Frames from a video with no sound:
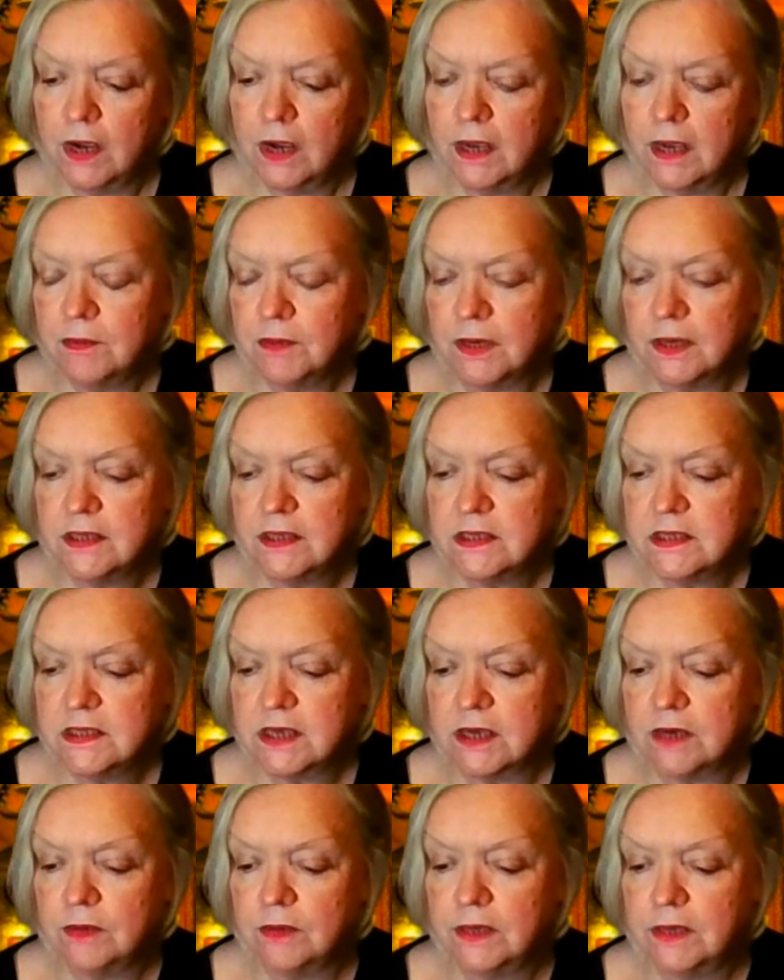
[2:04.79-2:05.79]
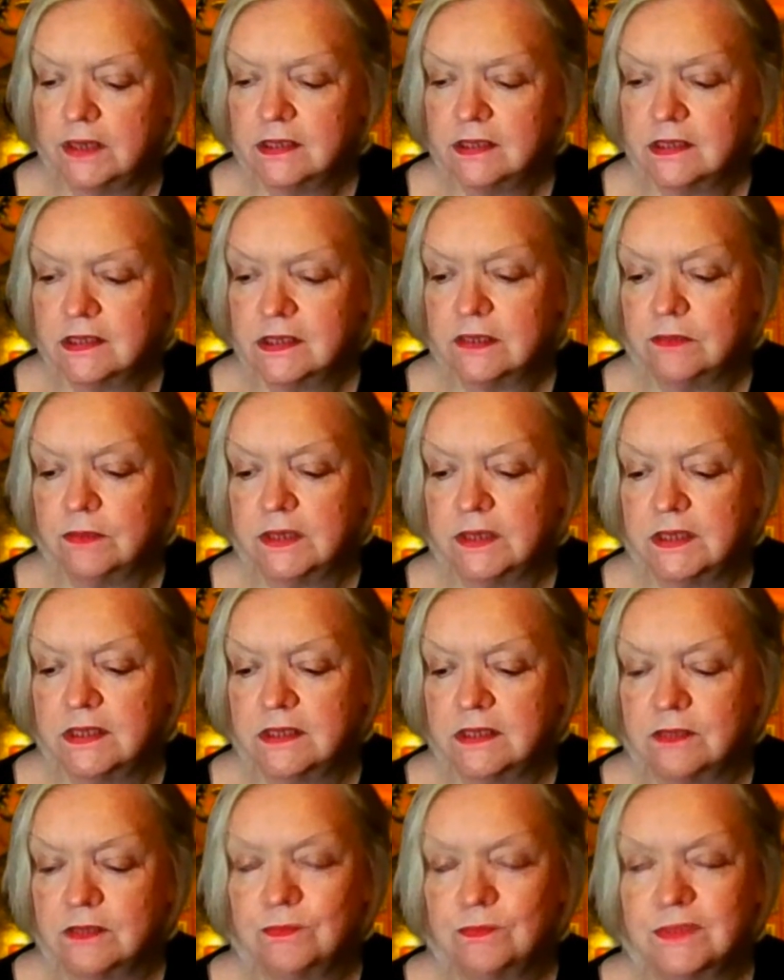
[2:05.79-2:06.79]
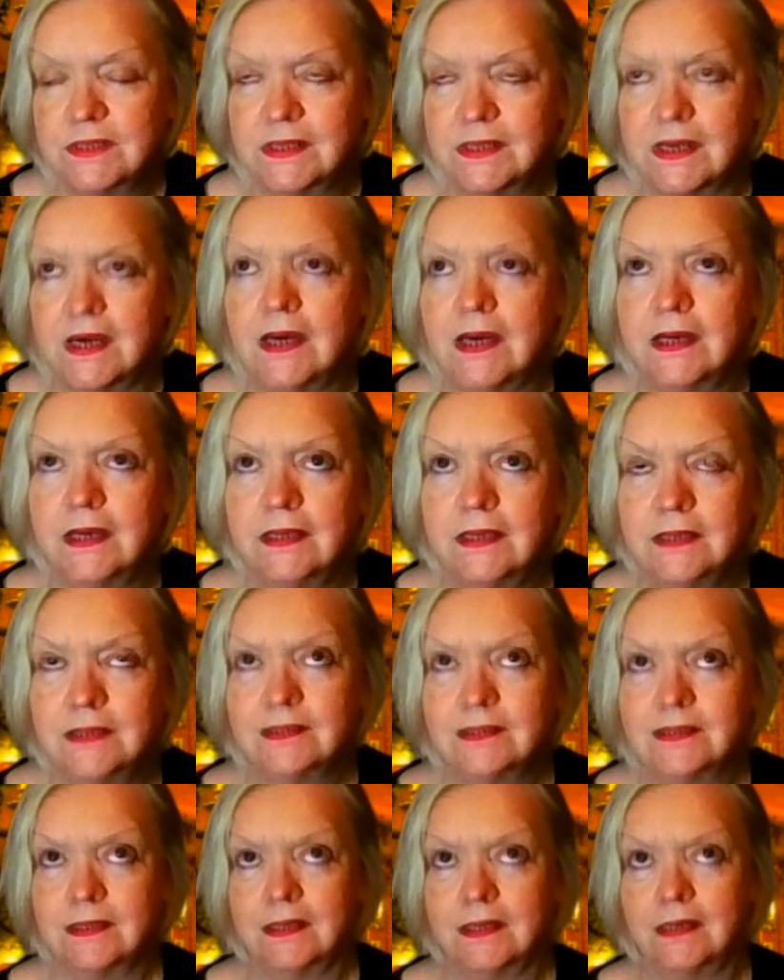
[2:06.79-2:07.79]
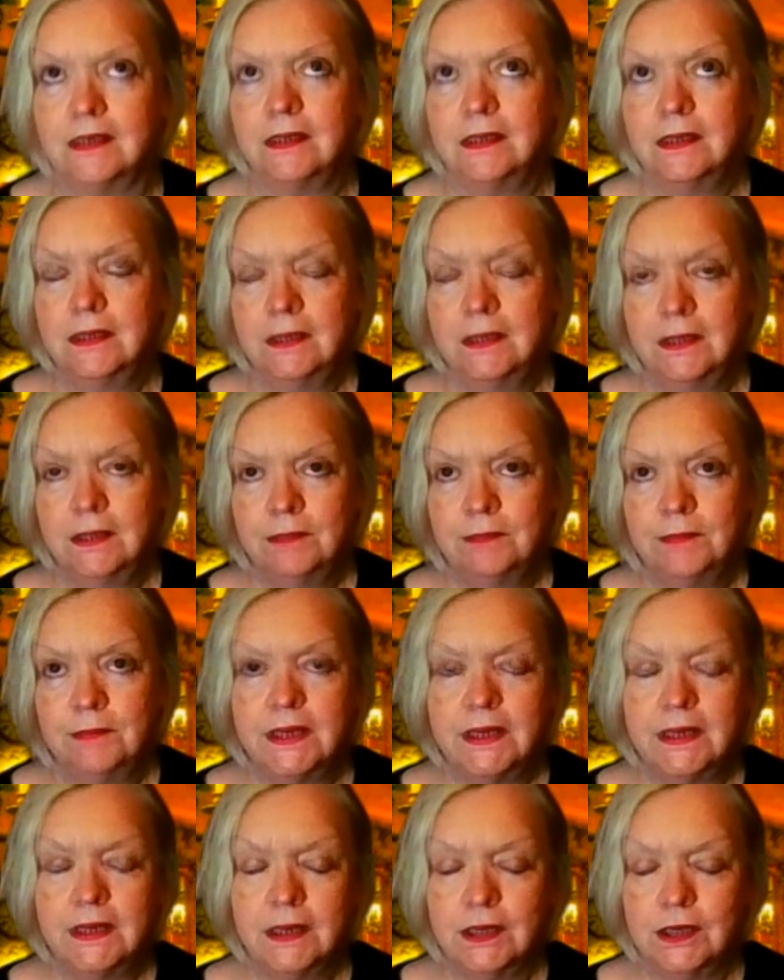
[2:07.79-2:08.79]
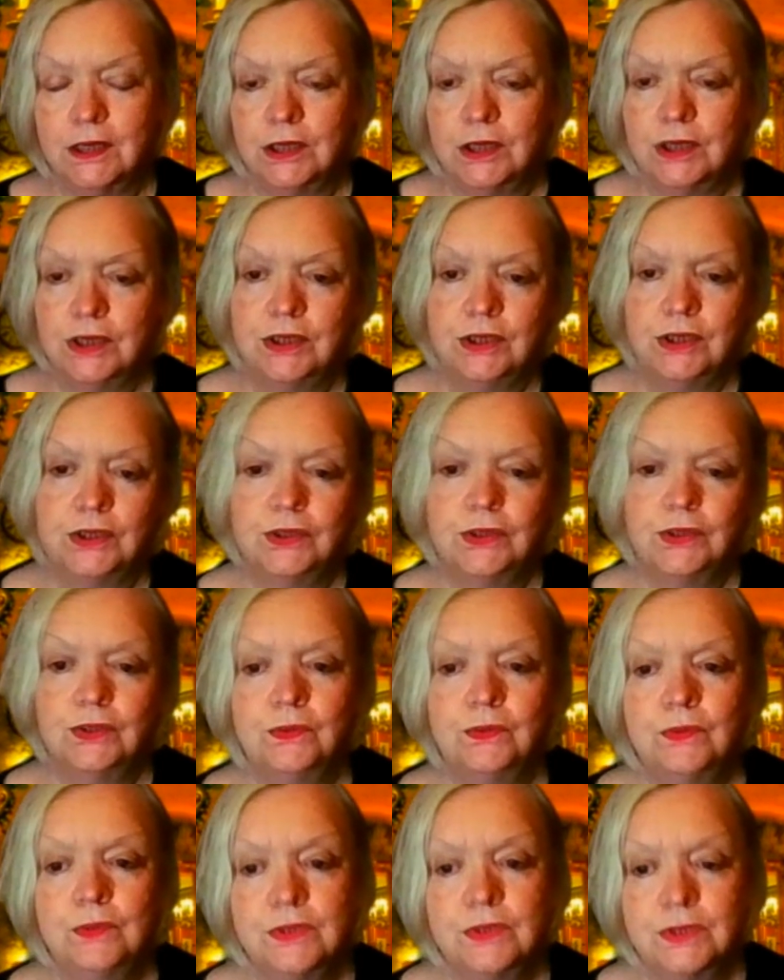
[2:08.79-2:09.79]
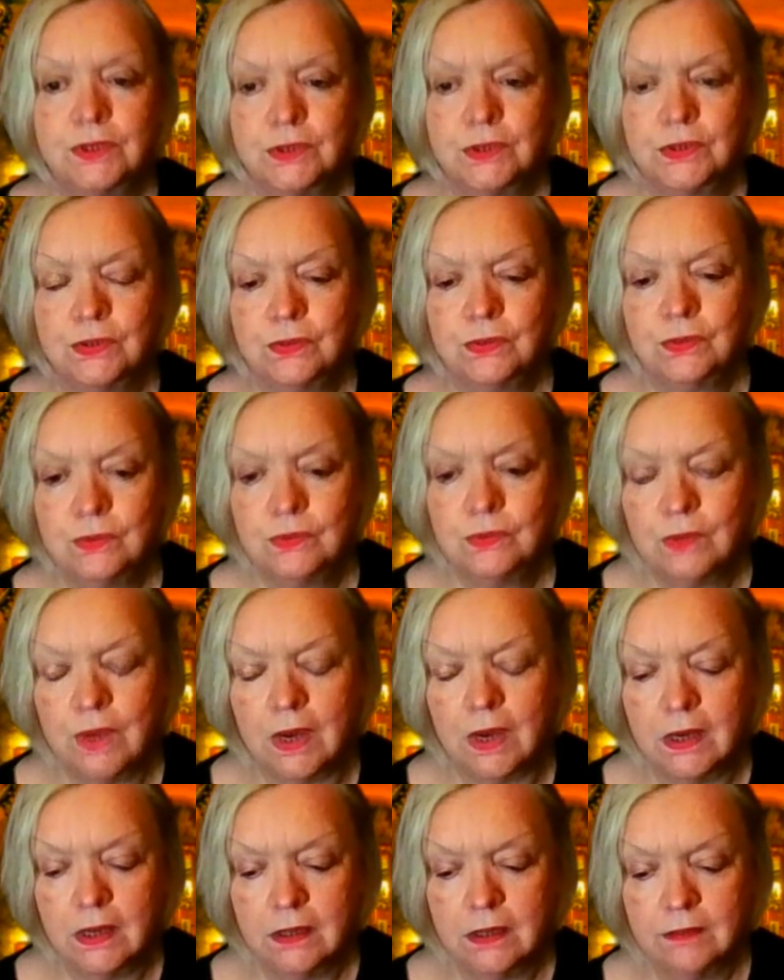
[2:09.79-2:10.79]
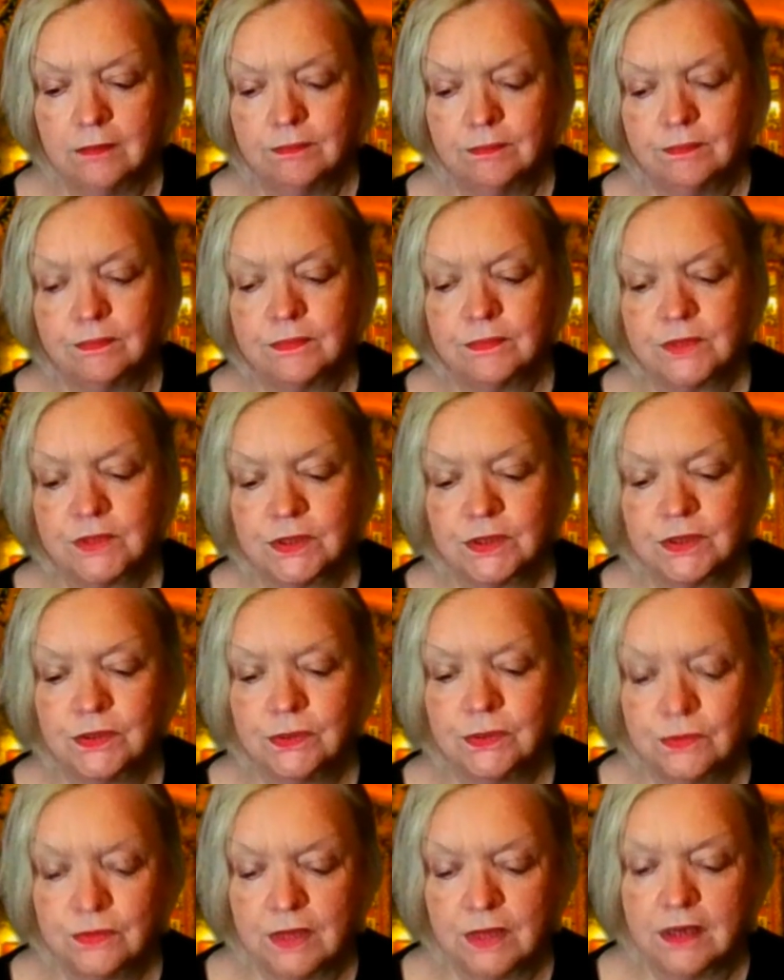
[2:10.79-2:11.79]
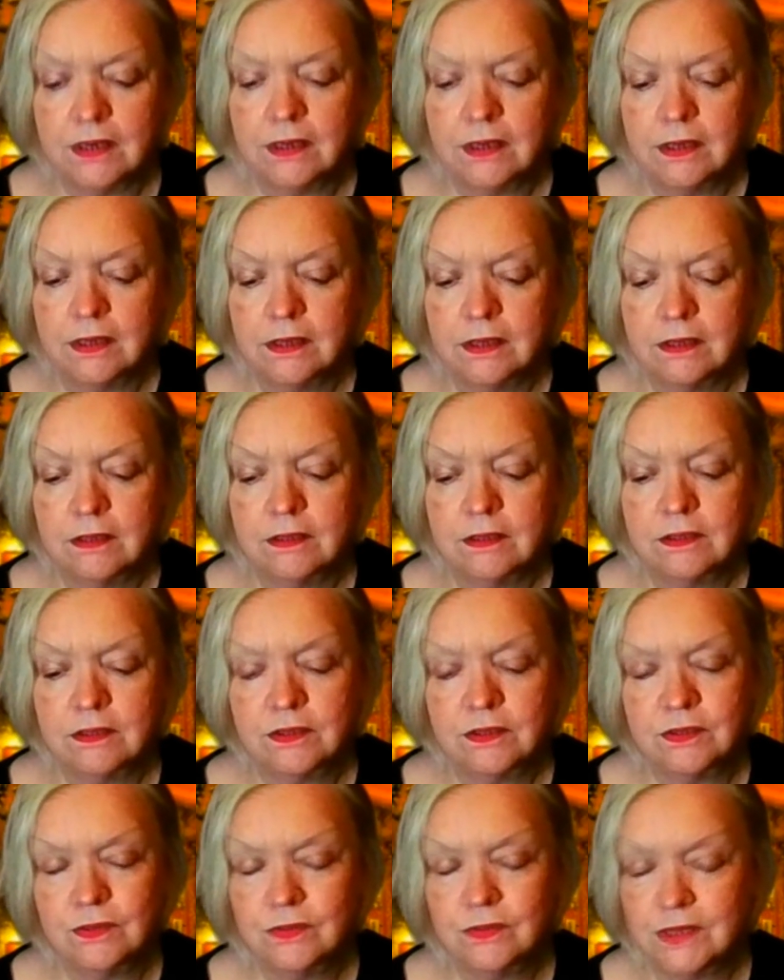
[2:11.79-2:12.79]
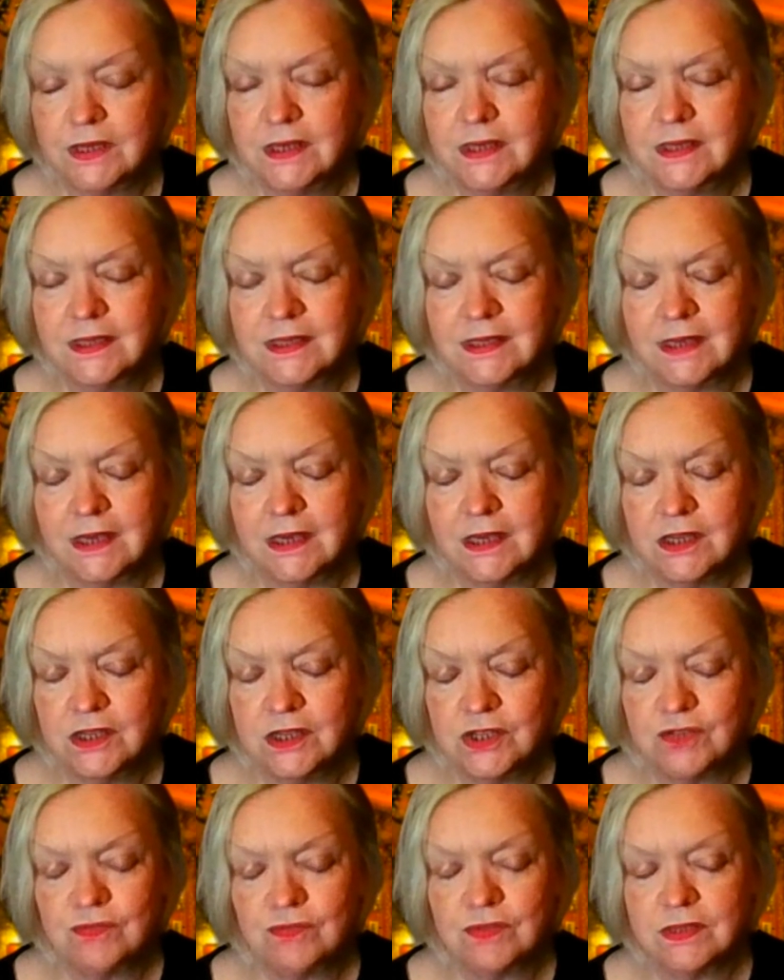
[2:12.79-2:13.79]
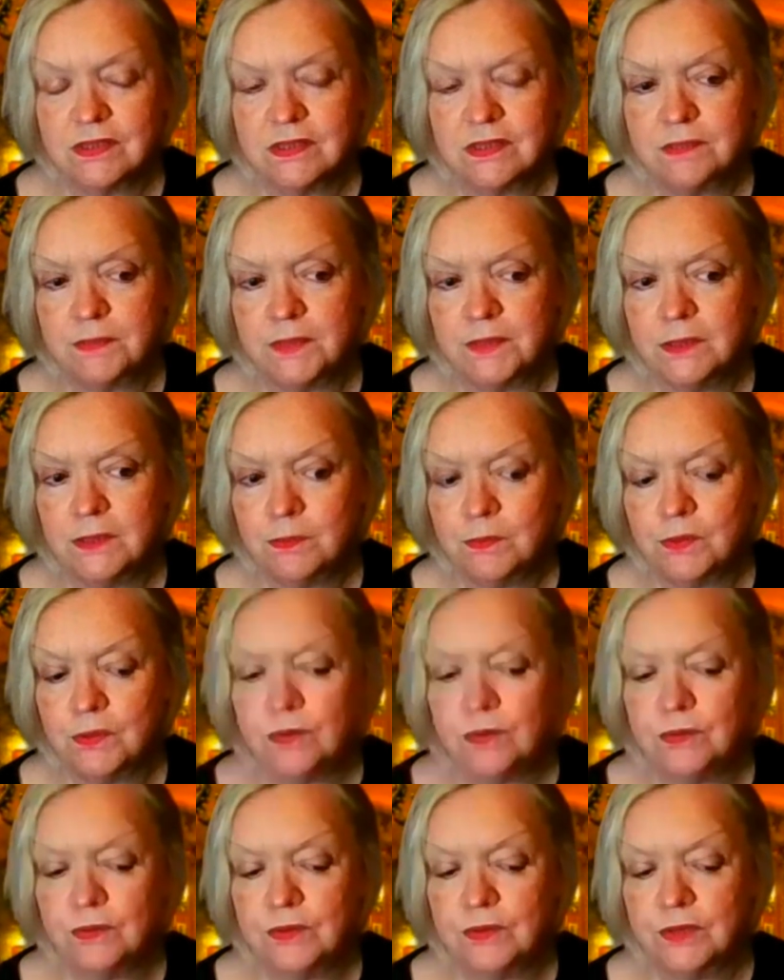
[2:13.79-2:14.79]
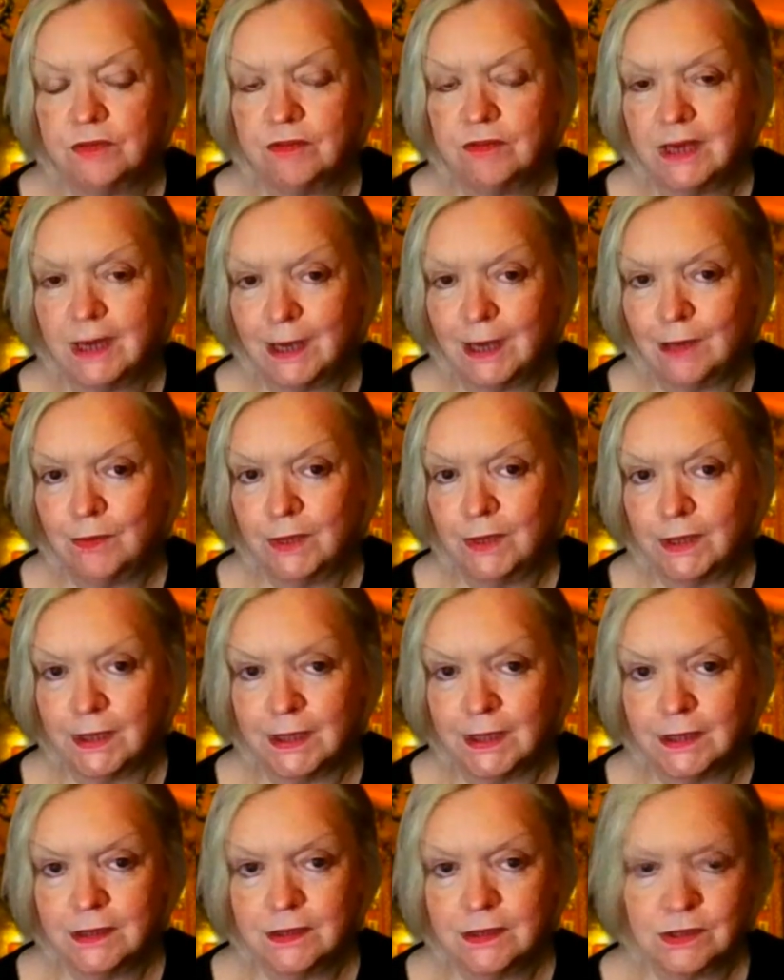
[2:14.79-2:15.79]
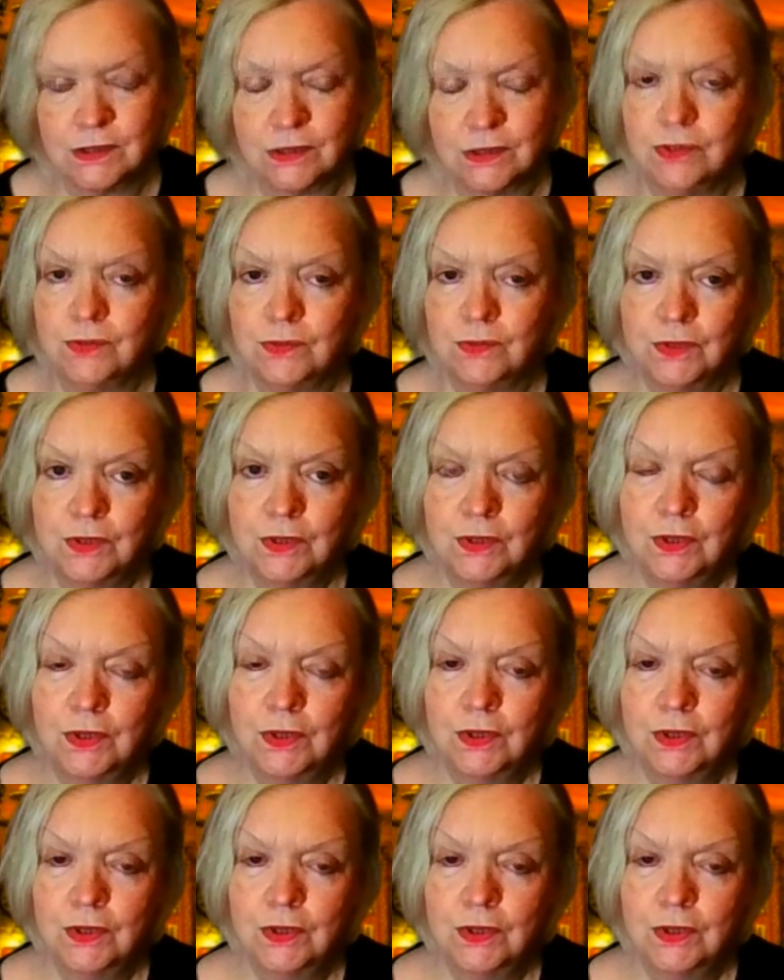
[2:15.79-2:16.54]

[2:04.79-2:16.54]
What I am going to go into is some signs that may alert you to um, to the to these dangerous people that you're allowing into